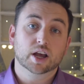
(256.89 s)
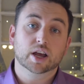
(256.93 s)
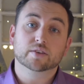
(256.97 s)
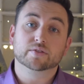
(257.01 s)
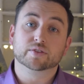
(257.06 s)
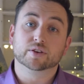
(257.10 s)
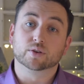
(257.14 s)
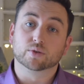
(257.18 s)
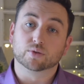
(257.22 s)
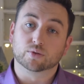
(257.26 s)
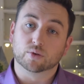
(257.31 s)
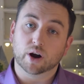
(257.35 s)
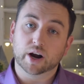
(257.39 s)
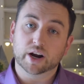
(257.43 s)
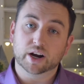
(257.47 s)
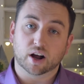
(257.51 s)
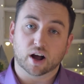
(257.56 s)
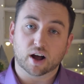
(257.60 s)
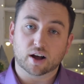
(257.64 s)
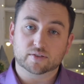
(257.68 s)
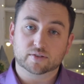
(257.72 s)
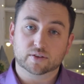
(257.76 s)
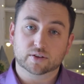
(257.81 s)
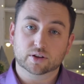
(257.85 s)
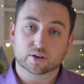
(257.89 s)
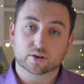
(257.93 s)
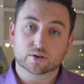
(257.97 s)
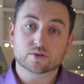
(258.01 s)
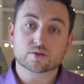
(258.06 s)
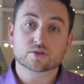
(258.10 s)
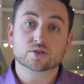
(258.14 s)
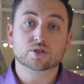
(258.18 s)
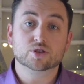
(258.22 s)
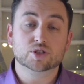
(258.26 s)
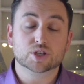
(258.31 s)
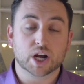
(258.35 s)
if you're right off of
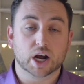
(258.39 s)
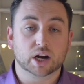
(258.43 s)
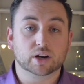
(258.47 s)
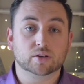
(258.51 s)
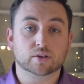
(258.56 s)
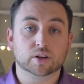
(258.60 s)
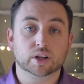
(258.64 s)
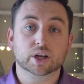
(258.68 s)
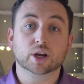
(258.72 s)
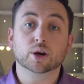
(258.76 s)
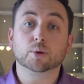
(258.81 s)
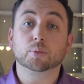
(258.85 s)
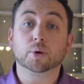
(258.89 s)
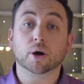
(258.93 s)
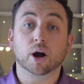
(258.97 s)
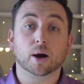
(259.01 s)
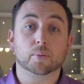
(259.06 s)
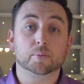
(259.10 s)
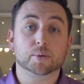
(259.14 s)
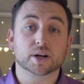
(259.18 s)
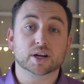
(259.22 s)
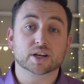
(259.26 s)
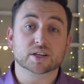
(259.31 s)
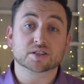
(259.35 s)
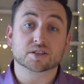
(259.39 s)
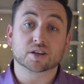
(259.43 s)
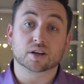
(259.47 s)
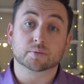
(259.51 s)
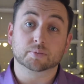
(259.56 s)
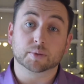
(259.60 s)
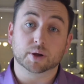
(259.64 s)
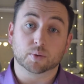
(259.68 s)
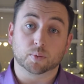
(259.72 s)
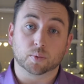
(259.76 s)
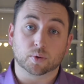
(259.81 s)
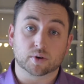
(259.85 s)
those, generally your property is
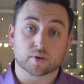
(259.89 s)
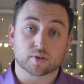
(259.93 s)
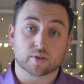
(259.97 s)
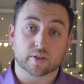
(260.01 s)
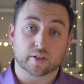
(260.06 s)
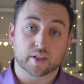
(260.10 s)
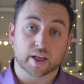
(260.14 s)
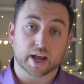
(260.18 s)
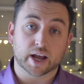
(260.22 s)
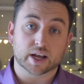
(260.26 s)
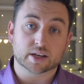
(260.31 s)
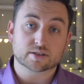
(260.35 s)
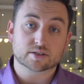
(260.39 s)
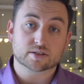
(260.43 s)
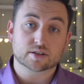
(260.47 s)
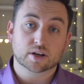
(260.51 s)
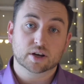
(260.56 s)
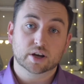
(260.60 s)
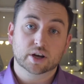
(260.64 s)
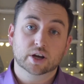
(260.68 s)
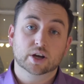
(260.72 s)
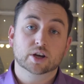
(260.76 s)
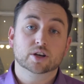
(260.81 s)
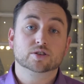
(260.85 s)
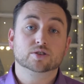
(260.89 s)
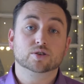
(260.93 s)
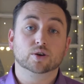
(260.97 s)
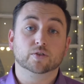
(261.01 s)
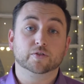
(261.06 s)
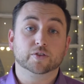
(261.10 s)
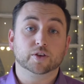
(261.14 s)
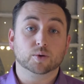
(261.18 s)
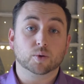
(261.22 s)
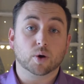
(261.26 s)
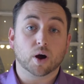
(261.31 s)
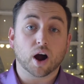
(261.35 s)
going to be worth less. So
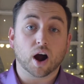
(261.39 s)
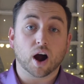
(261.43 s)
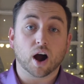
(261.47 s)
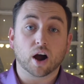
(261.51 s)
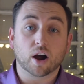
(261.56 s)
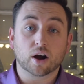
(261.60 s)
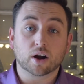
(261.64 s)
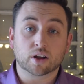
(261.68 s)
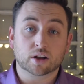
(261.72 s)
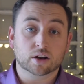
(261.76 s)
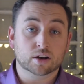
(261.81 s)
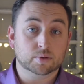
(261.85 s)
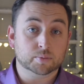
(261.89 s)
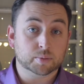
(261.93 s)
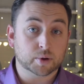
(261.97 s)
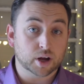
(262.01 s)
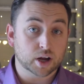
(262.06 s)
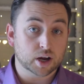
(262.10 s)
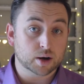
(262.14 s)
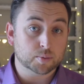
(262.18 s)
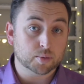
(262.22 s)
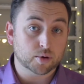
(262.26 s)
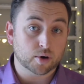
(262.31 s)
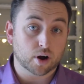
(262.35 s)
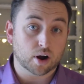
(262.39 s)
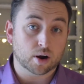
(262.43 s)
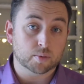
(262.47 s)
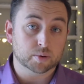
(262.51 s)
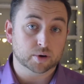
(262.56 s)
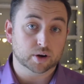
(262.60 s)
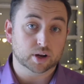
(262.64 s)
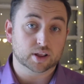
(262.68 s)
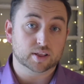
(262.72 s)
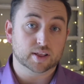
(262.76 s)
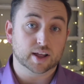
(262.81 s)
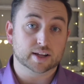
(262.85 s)
if you are going to buy a
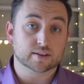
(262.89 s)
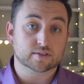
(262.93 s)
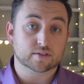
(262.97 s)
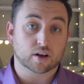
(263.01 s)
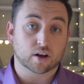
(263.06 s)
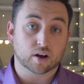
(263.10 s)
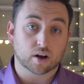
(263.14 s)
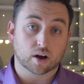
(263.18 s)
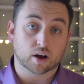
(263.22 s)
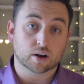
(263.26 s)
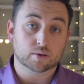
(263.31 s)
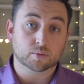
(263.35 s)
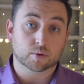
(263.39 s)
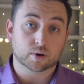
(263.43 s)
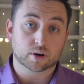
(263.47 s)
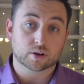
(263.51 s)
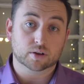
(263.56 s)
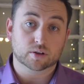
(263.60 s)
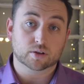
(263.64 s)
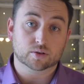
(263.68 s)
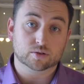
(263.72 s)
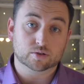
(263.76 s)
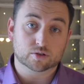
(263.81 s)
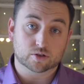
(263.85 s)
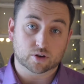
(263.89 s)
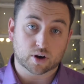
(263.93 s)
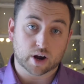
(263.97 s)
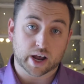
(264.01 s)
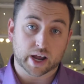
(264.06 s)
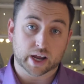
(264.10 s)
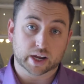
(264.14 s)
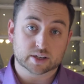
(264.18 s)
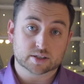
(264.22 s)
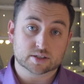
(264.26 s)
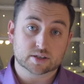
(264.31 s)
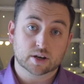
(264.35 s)
property that's on one of those
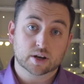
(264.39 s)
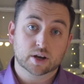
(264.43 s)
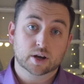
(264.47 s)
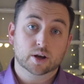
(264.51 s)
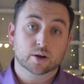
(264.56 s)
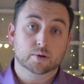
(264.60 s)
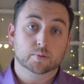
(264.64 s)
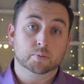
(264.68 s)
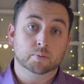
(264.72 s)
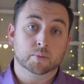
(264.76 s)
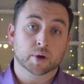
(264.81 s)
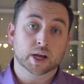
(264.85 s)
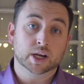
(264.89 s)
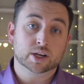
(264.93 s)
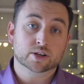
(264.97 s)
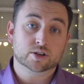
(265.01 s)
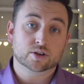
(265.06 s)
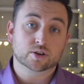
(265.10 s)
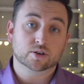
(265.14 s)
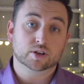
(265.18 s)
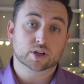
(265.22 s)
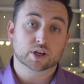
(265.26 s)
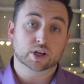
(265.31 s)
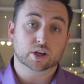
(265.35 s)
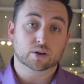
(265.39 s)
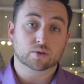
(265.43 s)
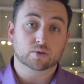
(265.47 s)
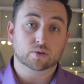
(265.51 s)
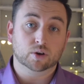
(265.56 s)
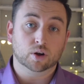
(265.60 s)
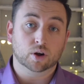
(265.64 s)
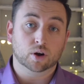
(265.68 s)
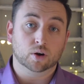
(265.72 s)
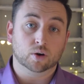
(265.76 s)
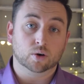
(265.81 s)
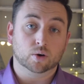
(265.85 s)
drags, make sure that you
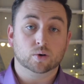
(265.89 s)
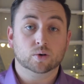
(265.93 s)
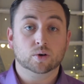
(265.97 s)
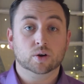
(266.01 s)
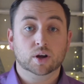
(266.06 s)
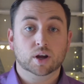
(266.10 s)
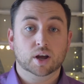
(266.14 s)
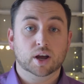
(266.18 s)
know